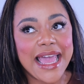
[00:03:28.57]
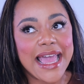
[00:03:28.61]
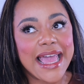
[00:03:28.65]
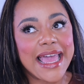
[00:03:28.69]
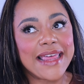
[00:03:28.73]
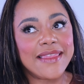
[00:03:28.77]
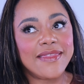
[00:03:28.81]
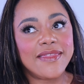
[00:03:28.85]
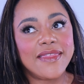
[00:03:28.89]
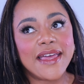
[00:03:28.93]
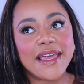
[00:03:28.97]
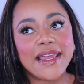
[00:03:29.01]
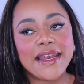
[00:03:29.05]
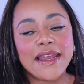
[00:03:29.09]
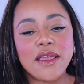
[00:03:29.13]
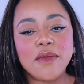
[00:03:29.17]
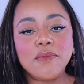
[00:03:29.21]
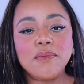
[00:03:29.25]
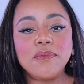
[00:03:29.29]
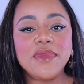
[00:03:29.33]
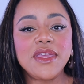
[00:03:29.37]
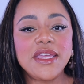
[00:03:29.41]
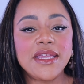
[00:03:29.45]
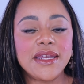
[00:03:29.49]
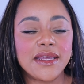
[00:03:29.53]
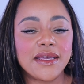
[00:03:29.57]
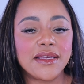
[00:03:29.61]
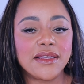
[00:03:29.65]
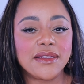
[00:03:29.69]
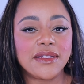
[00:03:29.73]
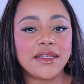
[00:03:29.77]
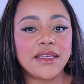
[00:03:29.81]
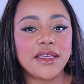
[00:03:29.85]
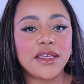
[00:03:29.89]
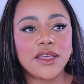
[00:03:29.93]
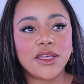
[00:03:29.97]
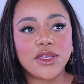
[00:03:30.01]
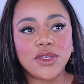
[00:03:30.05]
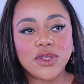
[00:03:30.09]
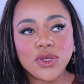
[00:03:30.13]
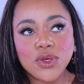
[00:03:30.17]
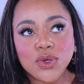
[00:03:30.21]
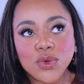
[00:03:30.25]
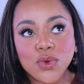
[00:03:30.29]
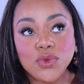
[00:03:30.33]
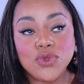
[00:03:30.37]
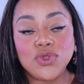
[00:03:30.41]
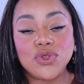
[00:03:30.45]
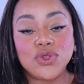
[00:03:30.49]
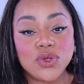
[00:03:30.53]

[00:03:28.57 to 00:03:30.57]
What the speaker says: And then immediately, you